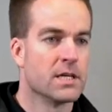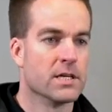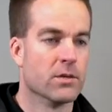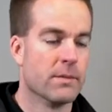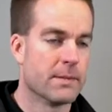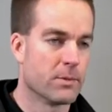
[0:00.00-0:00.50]

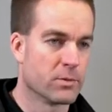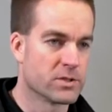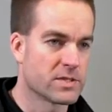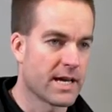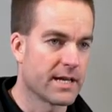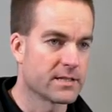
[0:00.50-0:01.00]
maybe we're
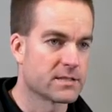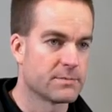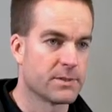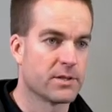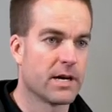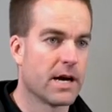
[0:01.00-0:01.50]
just adding
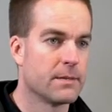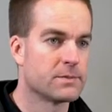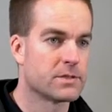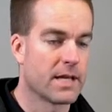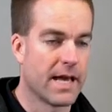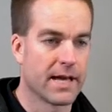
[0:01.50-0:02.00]
spinner
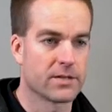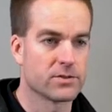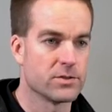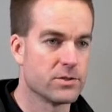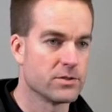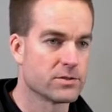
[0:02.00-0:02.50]
knobs, hand
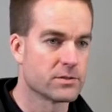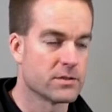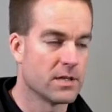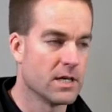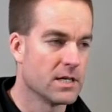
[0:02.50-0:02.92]
controls,